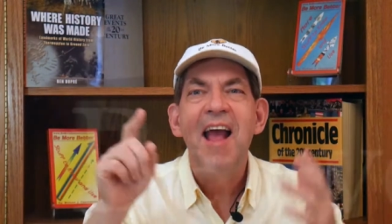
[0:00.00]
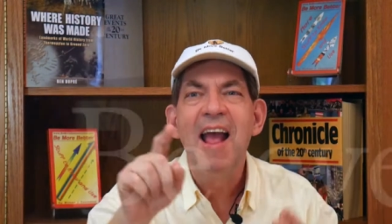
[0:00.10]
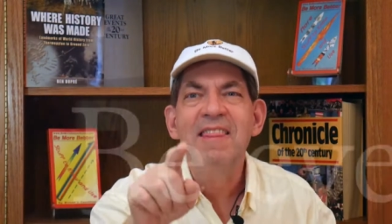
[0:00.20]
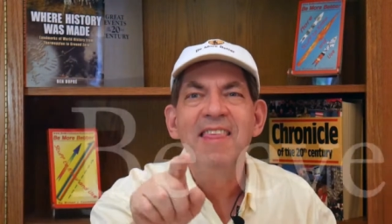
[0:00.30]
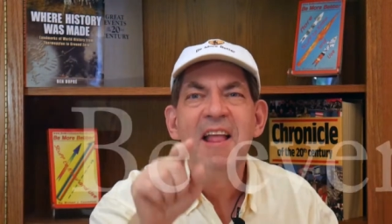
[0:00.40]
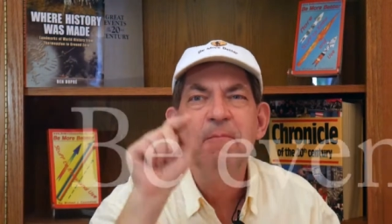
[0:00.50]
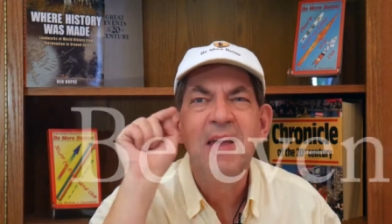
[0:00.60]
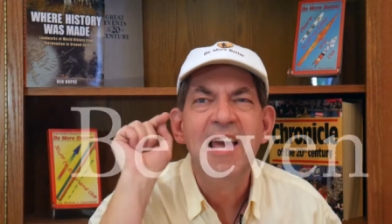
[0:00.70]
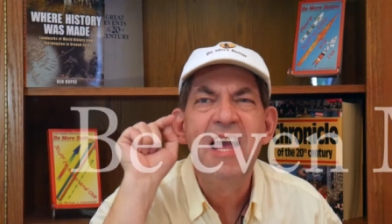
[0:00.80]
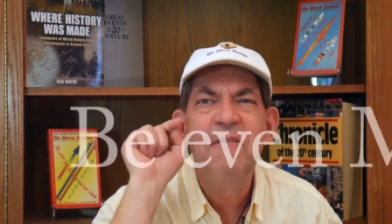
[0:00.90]
And then
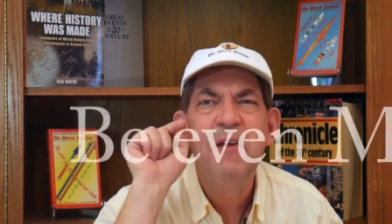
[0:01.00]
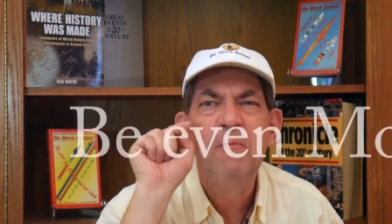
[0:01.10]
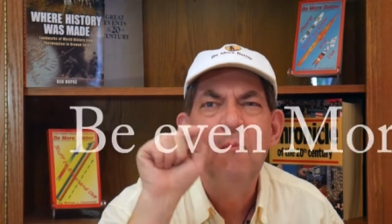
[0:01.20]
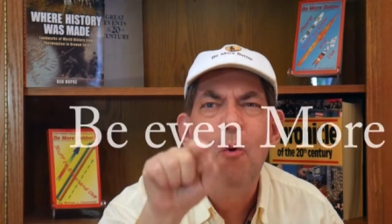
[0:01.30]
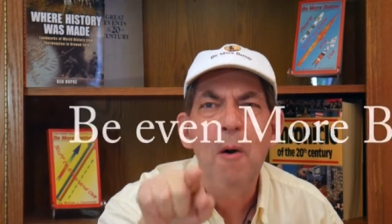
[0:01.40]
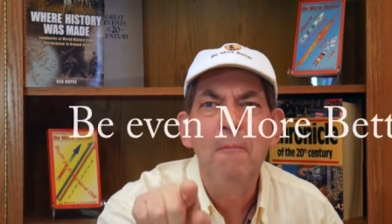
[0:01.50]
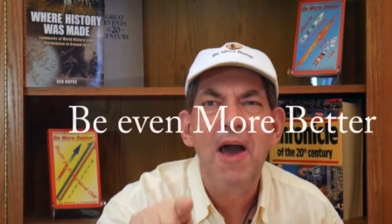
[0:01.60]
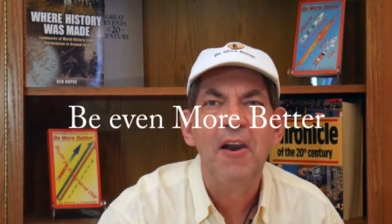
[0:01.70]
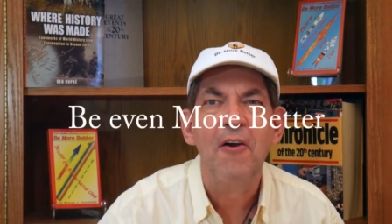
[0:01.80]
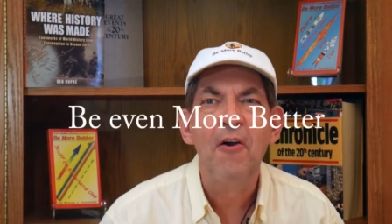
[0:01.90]
be even more
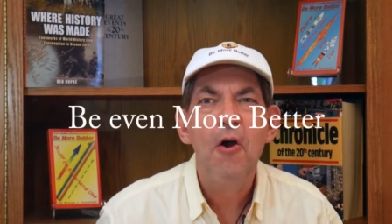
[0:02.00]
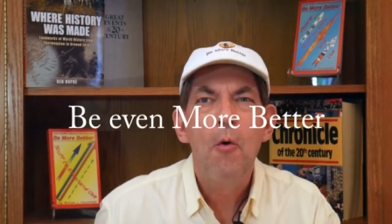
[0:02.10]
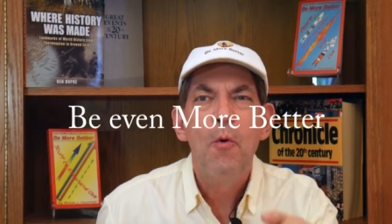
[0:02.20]
better